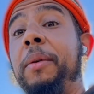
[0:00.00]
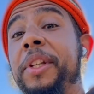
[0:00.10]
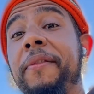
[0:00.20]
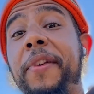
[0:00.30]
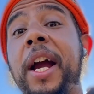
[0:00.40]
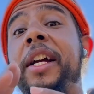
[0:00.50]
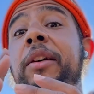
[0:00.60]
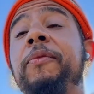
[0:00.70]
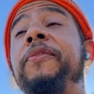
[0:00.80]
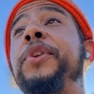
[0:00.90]
It was a very
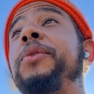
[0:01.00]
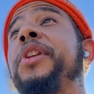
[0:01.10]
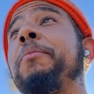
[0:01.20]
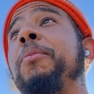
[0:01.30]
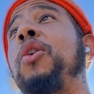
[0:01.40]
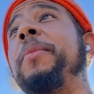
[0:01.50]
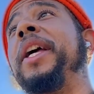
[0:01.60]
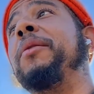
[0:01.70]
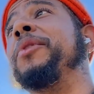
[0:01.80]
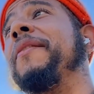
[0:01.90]
confusing
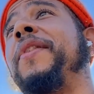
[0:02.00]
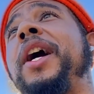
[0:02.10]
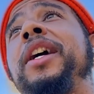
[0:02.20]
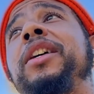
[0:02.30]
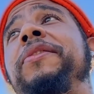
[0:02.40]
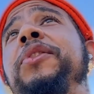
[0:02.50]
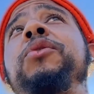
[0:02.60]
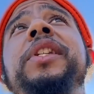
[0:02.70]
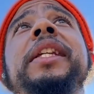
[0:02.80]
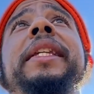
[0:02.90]
moment. It was a very
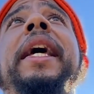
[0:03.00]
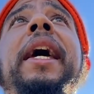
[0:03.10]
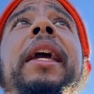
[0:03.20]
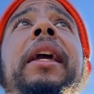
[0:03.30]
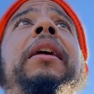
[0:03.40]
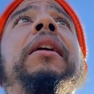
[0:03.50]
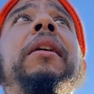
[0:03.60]
confusing day.